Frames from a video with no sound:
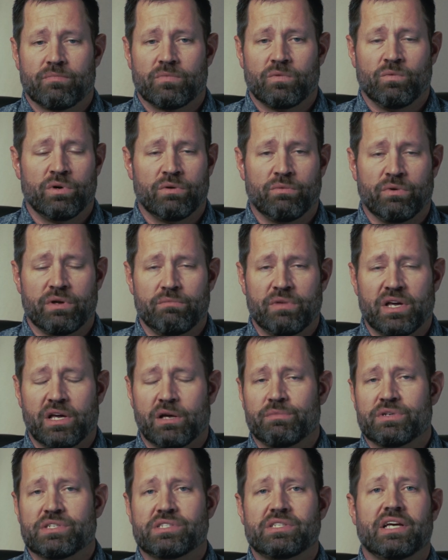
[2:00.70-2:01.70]
When we
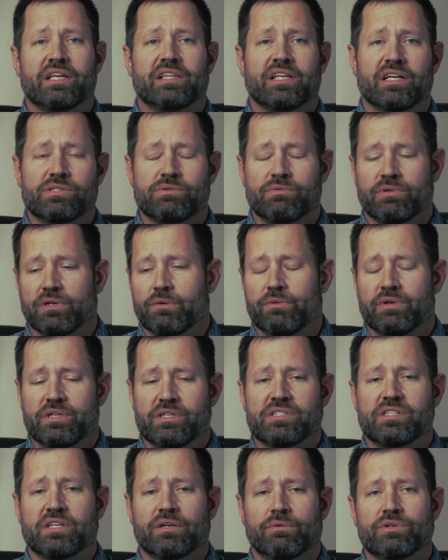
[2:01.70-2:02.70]
make a mistake, that's really what
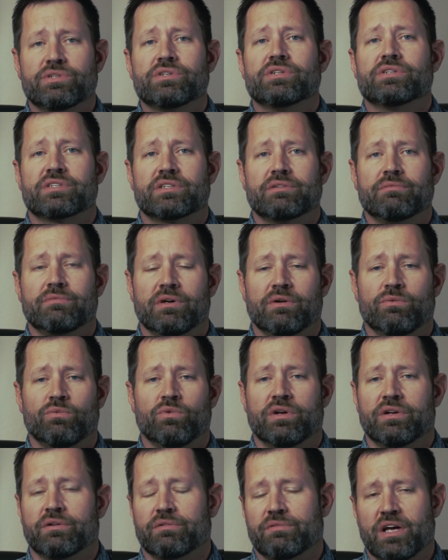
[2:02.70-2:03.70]
distinguishes
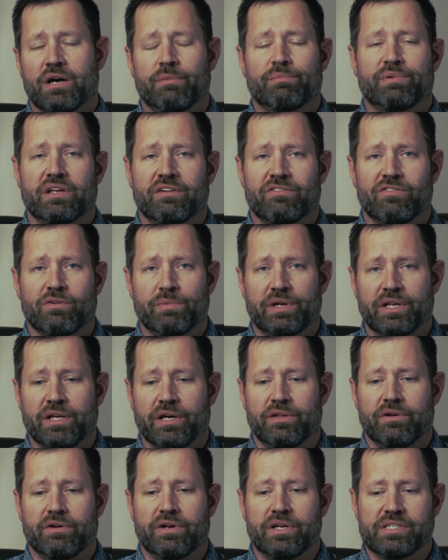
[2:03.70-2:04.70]
one company from
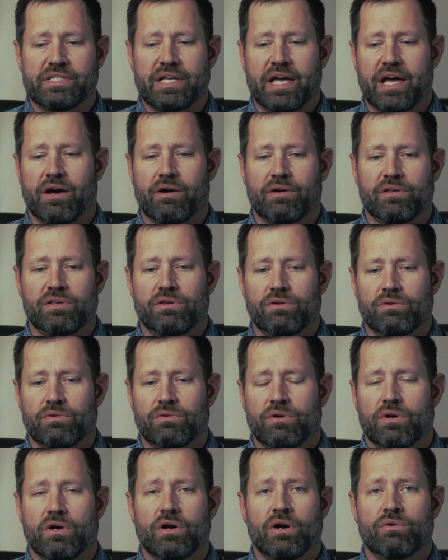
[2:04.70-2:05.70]
another, is how
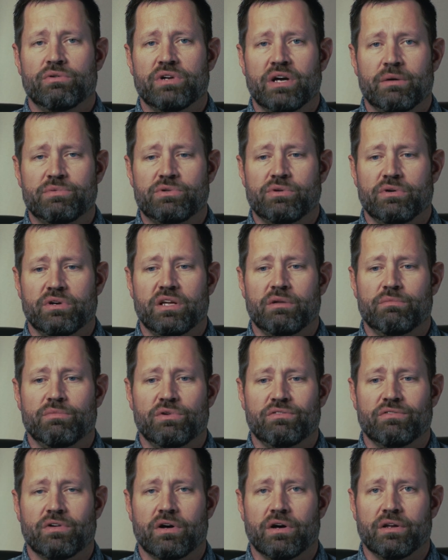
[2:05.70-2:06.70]
you own up to it and
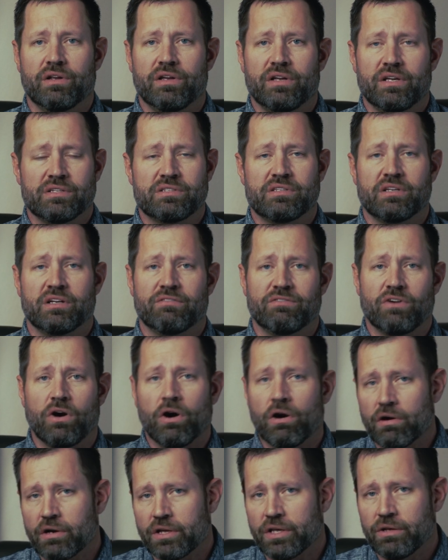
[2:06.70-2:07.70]
move on. Instead
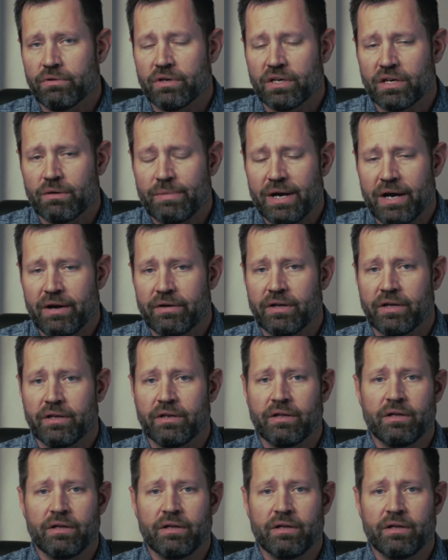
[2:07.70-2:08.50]
of arguing about it,